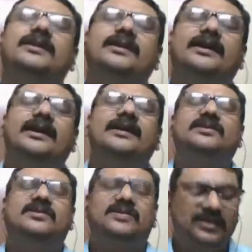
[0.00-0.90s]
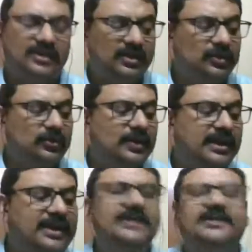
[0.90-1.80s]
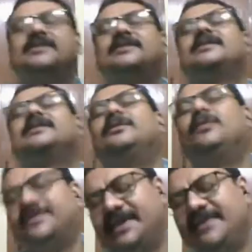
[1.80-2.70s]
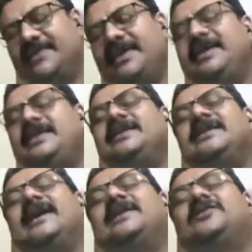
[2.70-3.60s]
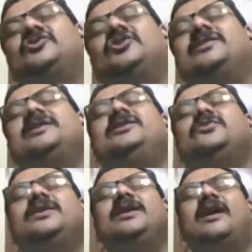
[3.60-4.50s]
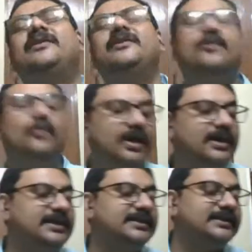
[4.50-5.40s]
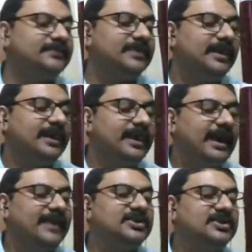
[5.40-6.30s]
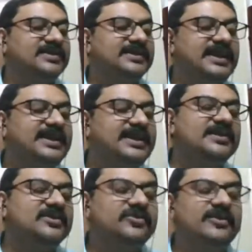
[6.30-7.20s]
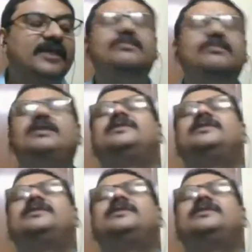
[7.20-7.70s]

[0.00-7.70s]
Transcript: is to Enos, once again, the Aeneid and his journey to the underworld. And she sees and trembles